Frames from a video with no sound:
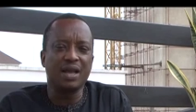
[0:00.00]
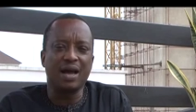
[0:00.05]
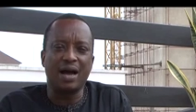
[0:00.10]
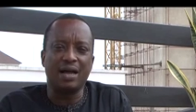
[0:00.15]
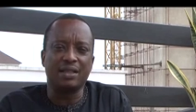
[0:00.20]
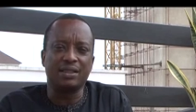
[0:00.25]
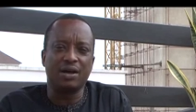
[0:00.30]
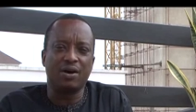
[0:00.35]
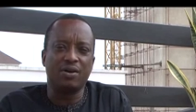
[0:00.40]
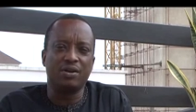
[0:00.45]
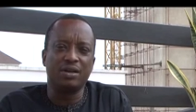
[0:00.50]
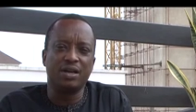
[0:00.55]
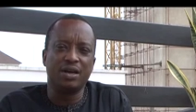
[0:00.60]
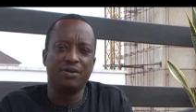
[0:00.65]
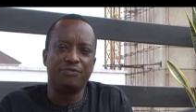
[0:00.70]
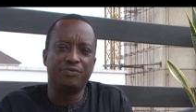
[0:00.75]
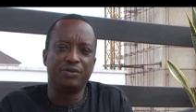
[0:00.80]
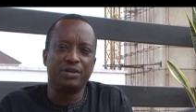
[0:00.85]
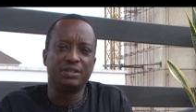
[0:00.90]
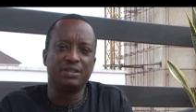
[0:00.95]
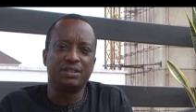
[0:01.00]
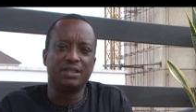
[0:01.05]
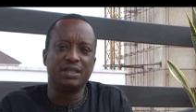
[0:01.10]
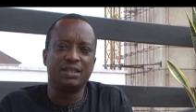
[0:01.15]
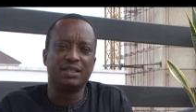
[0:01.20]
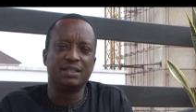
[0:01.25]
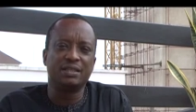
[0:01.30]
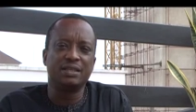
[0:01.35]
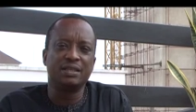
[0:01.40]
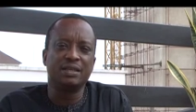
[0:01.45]
are now
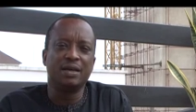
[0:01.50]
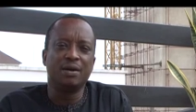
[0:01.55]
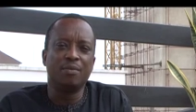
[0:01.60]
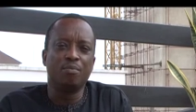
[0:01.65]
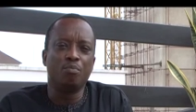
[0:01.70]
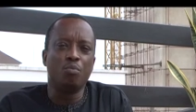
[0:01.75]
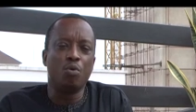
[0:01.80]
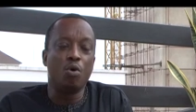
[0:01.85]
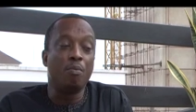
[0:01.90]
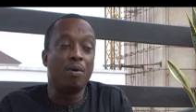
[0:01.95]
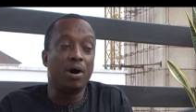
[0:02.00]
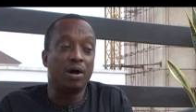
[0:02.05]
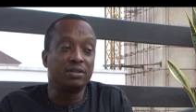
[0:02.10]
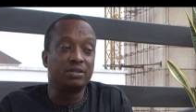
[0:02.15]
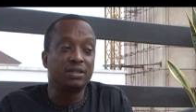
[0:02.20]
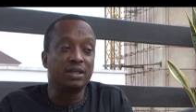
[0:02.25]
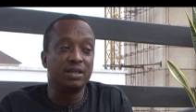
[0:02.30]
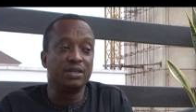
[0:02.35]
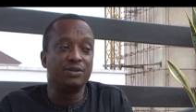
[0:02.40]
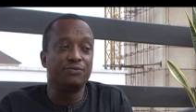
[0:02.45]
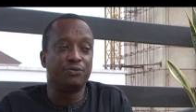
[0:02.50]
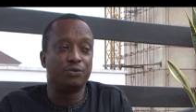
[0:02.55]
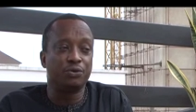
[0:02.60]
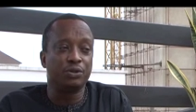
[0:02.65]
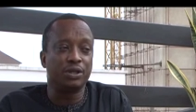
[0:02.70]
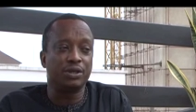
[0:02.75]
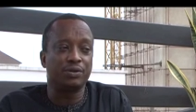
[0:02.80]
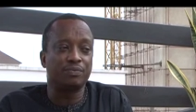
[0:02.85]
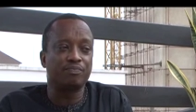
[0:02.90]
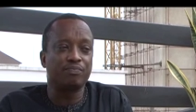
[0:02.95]
leveraging mobile
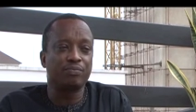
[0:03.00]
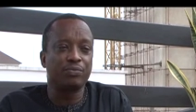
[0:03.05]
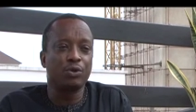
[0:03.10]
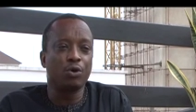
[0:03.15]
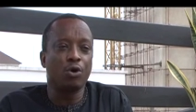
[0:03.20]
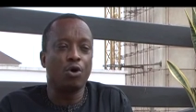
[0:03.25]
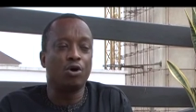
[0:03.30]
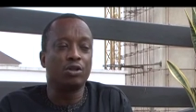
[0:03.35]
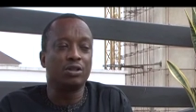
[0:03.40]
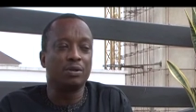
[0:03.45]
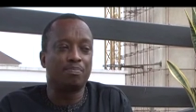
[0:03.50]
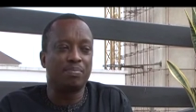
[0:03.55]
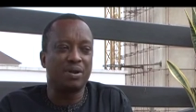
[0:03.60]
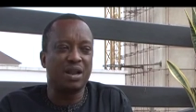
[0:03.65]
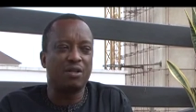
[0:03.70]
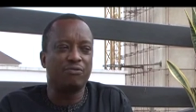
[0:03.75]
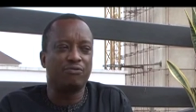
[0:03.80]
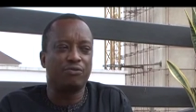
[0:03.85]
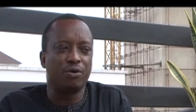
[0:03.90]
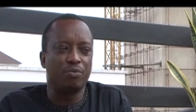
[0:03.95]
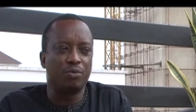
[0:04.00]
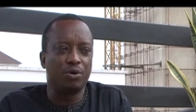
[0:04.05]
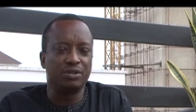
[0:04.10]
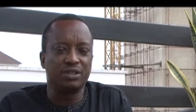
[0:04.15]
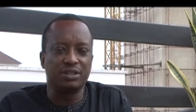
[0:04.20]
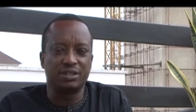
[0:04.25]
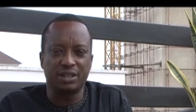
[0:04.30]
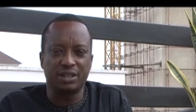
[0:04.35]
telephony or the platform or the